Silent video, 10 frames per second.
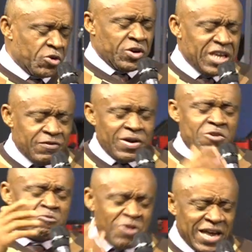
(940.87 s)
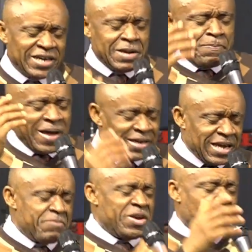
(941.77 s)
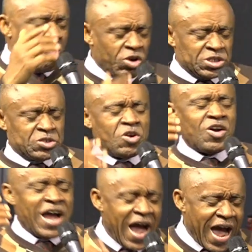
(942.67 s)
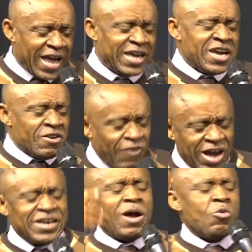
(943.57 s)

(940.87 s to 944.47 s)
you. Even when the pandemic was so high, Father,